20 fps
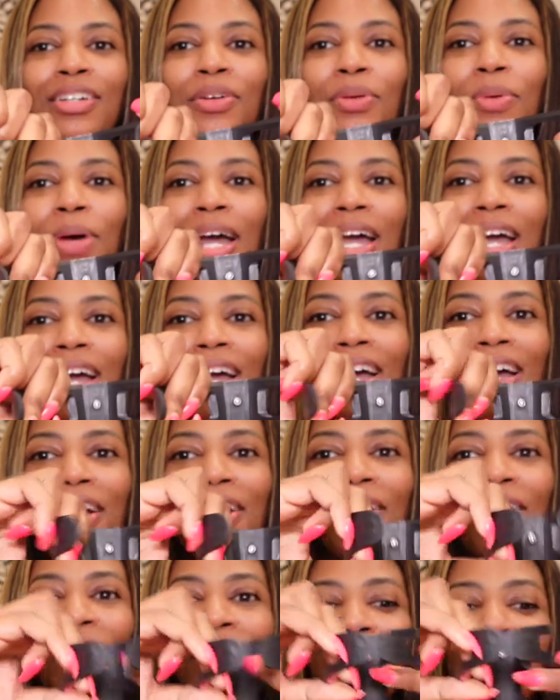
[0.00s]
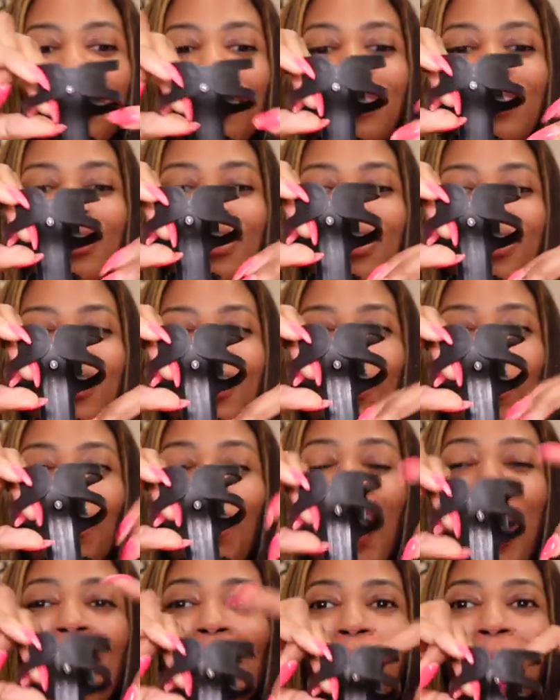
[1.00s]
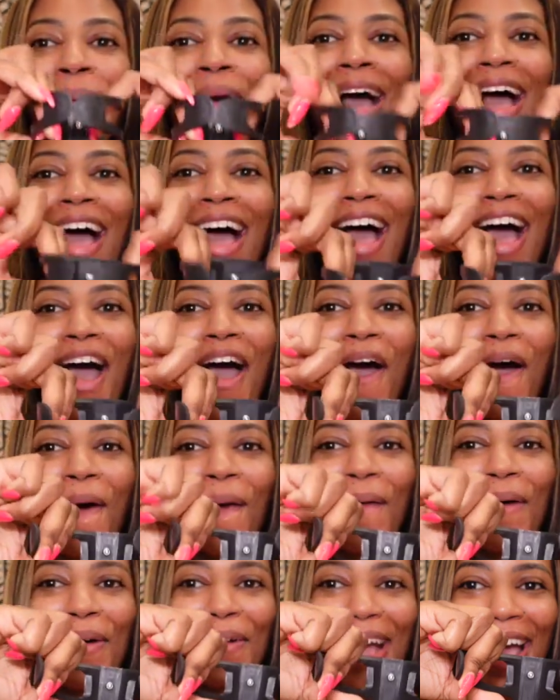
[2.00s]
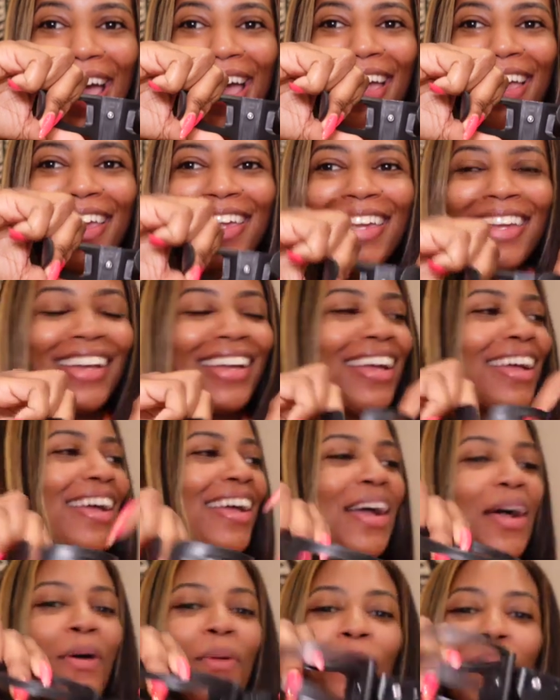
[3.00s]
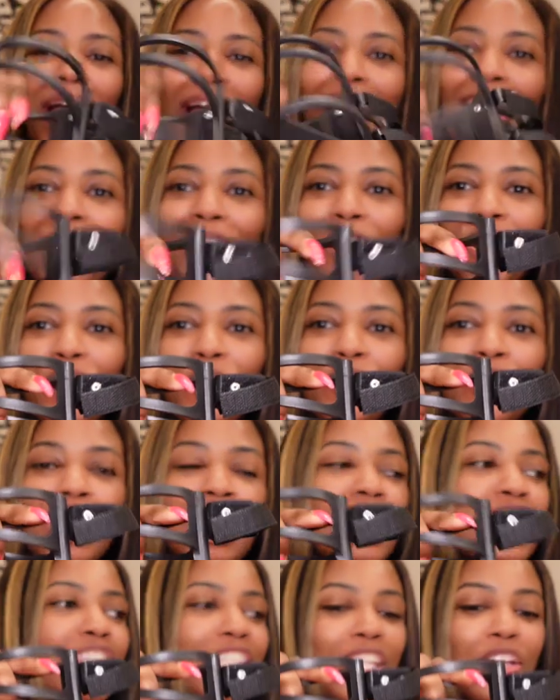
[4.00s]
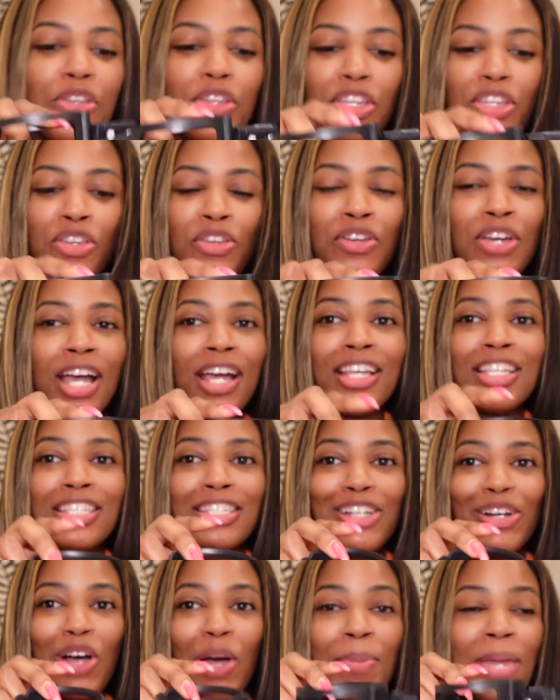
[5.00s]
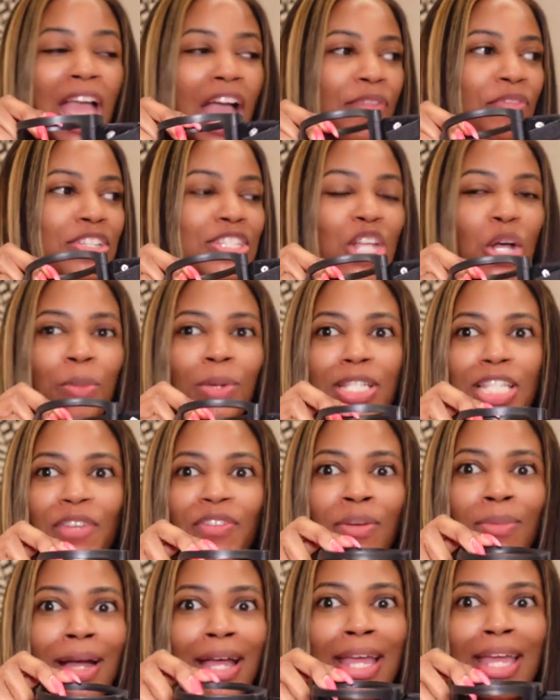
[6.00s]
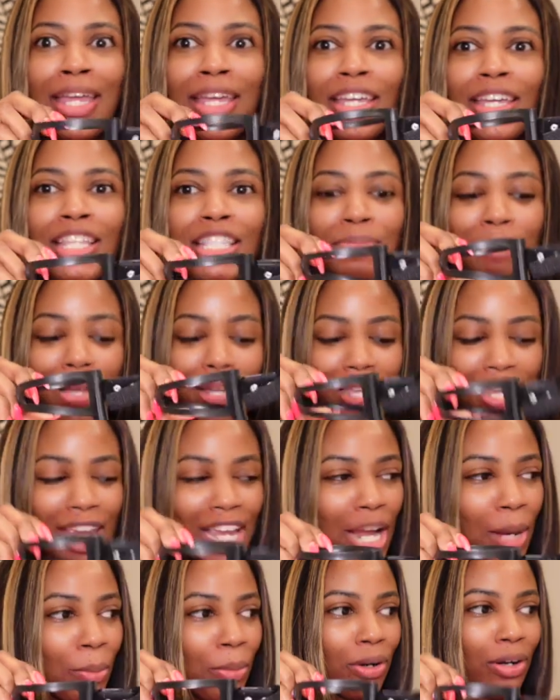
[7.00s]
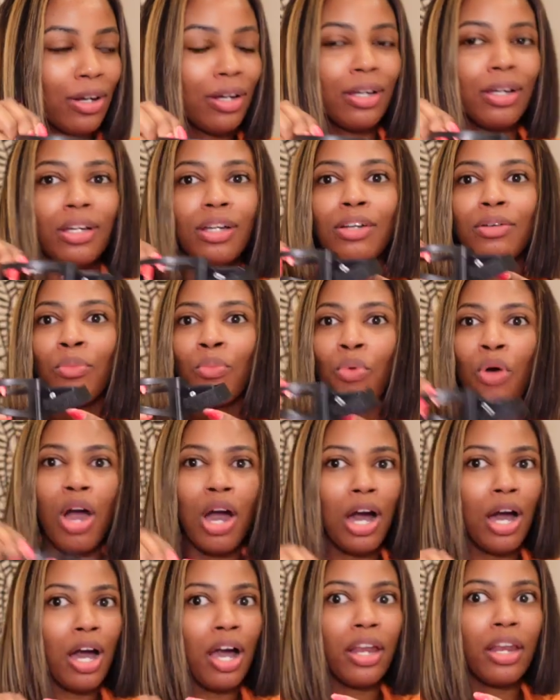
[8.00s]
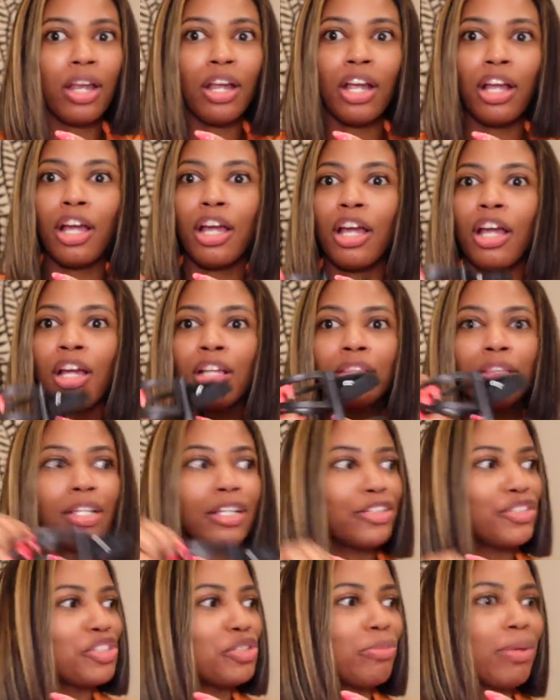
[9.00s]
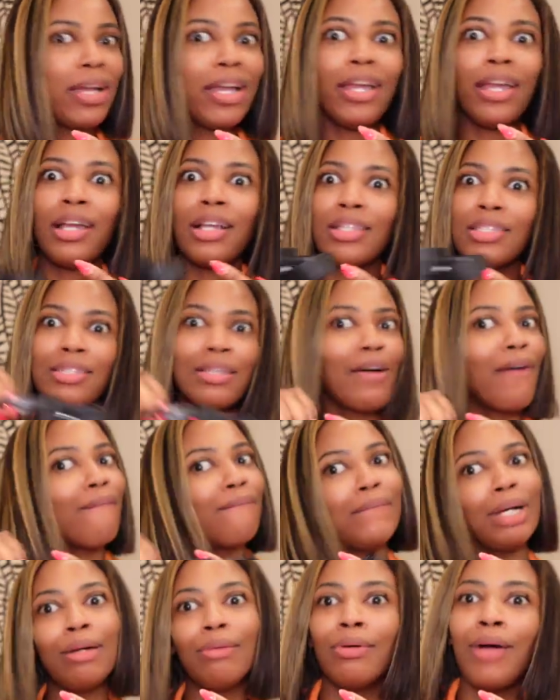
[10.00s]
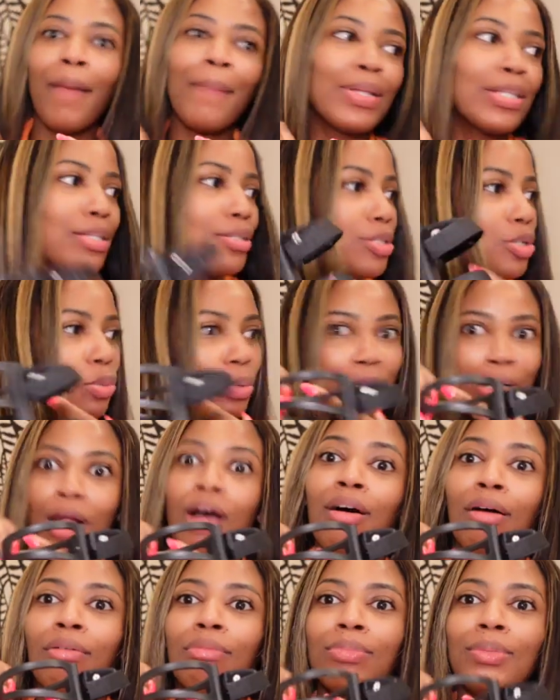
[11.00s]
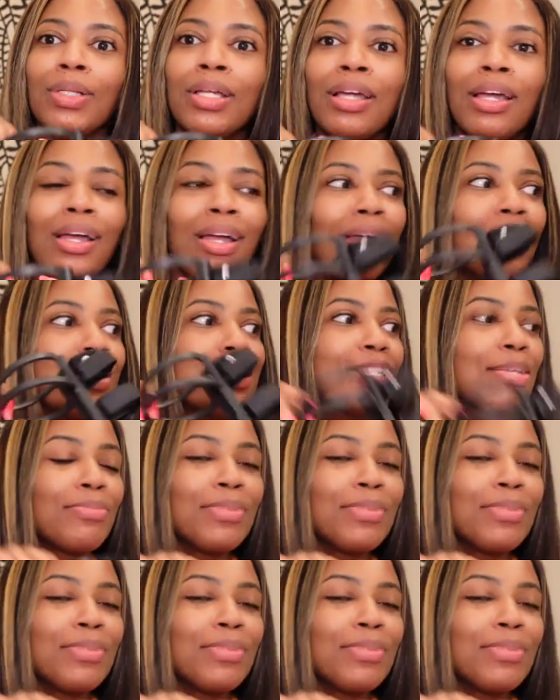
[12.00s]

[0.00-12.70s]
Wow. Wow, okay? Wow. So you guys know I be having so much stuff in my hands, my camera, water, lunch bag, cell phone. I be just doing it all. So